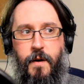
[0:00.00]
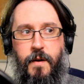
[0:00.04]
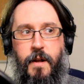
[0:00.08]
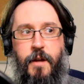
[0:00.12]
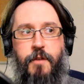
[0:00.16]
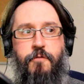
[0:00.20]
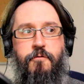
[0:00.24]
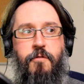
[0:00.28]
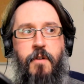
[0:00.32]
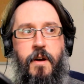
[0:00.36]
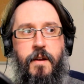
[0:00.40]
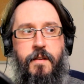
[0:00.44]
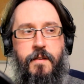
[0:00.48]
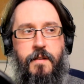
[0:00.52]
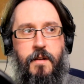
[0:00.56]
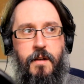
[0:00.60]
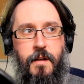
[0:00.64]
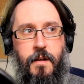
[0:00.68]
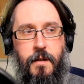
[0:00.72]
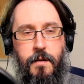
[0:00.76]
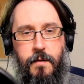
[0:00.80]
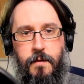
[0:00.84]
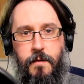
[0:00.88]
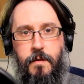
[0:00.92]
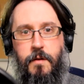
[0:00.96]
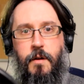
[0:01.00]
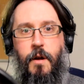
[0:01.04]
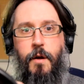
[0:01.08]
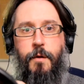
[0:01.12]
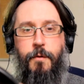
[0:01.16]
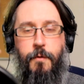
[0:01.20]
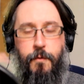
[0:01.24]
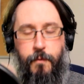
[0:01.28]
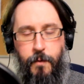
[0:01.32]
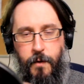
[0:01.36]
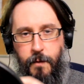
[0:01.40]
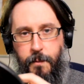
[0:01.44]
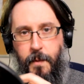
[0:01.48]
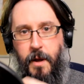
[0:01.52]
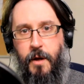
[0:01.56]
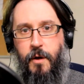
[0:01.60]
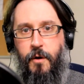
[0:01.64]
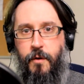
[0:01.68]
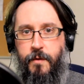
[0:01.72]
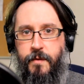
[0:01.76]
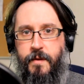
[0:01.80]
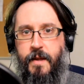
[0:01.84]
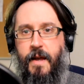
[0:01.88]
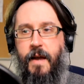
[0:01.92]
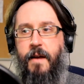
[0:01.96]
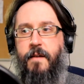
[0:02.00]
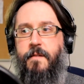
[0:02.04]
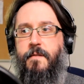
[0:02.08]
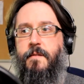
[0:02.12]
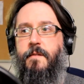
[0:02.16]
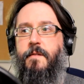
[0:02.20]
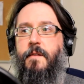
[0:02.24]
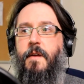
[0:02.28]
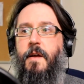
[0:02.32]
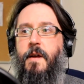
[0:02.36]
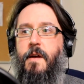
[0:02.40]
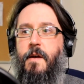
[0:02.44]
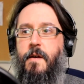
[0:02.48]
And I tried to go through one of my contacts and